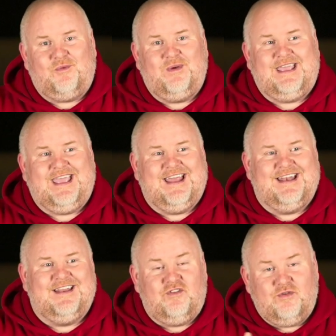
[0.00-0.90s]
we
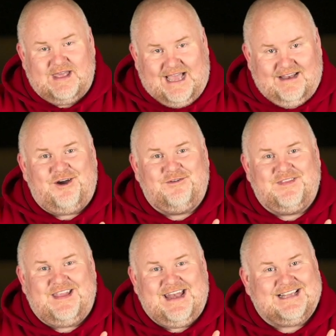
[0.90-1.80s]
can do that
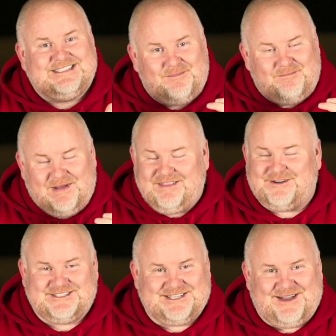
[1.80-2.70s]
over the next month
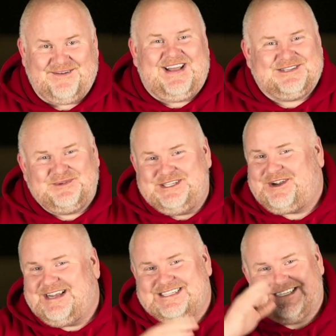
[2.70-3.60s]
or so as we
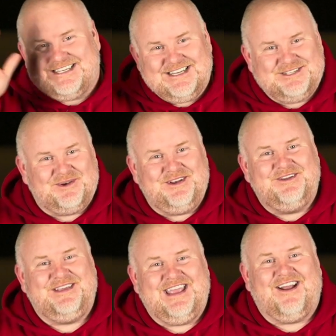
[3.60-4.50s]
transition into a
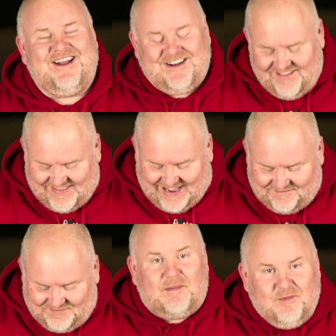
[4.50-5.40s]
new year and all
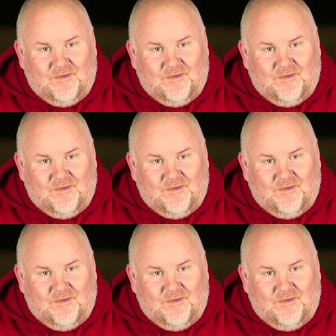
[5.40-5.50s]
that. Number